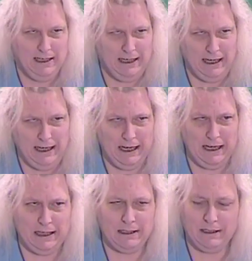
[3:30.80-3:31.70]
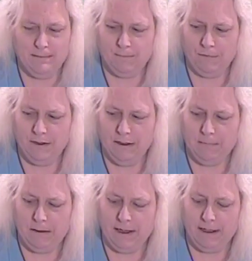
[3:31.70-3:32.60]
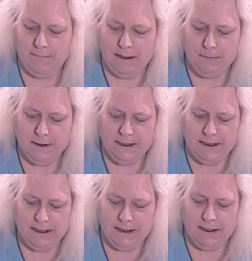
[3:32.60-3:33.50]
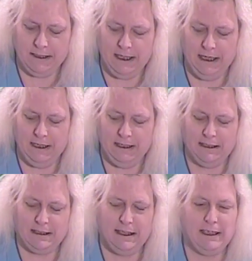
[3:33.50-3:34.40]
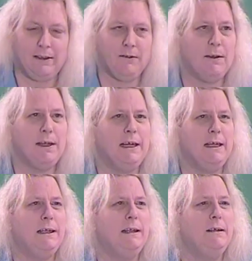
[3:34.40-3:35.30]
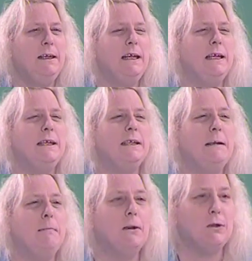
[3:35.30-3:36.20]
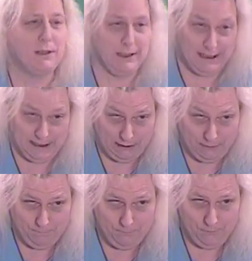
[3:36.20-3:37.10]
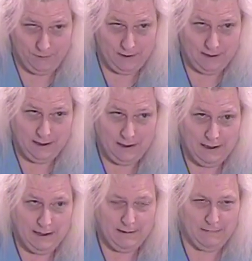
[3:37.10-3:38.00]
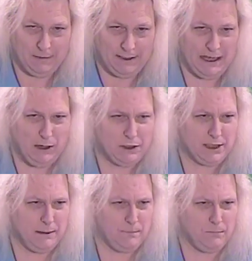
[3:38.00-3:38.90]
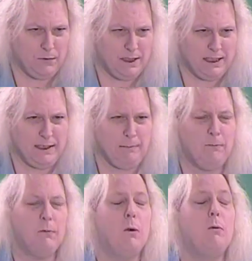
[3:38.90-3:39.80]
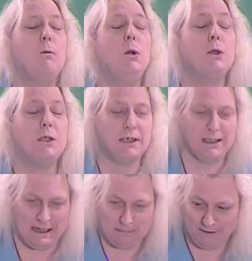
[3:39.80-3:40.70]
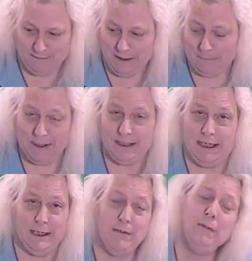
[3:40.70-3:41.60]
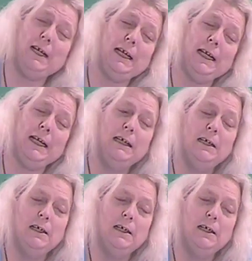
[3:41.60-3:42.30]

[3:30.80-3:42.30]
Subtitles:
and my vitamin D3 is embarrassingly low. My calcium is even worse than my vitamin D3.